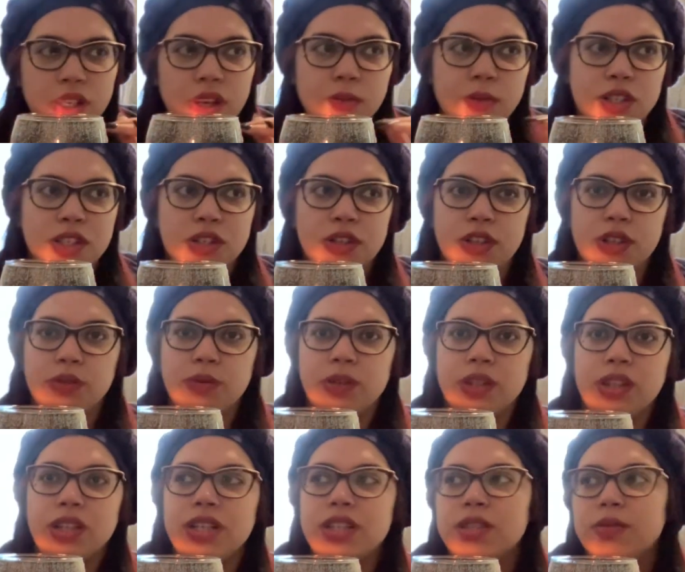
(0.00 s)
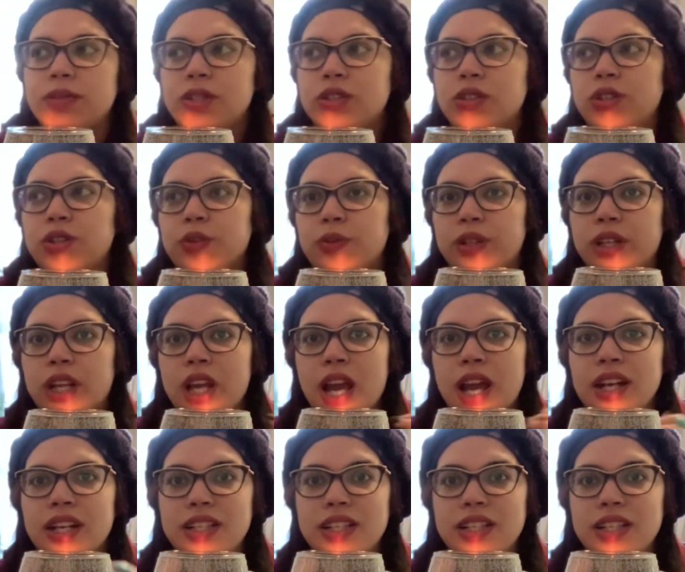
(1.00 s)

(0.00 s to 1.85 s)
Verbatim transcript: I'm gonna start doing this, I'm gonna start doing that.